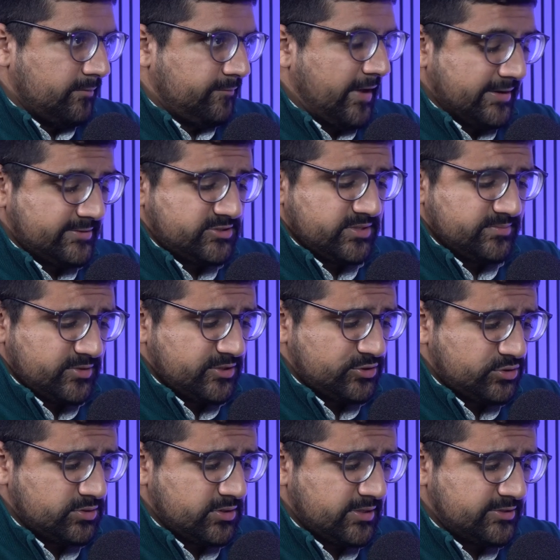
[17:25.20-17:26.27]
in fact,
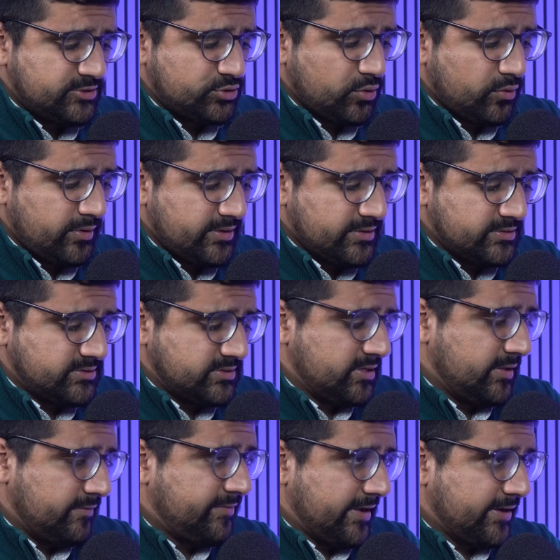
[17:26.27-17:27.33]
historians
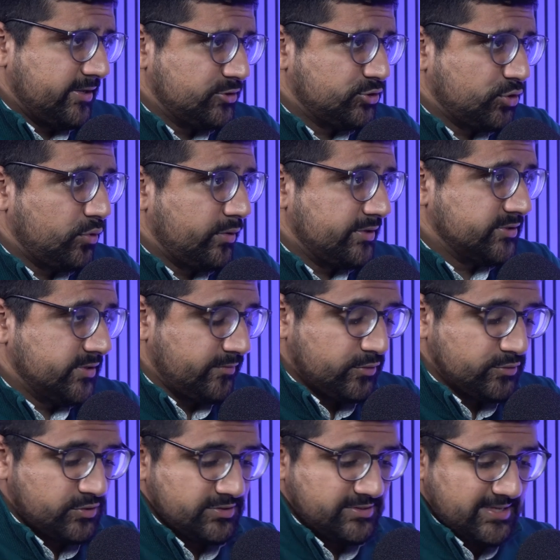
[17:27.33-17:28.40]
have
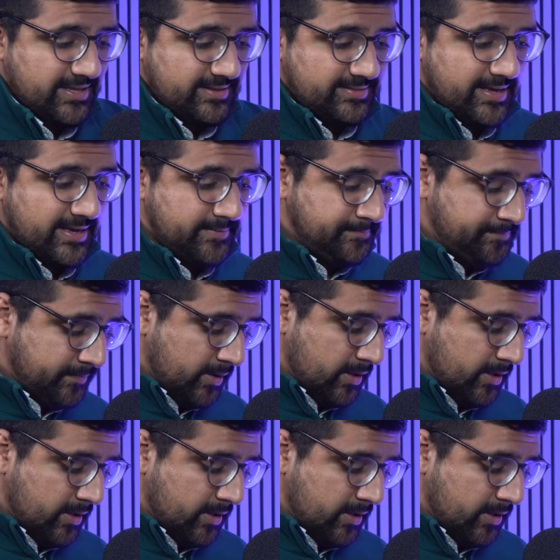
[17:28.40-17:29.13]
also said that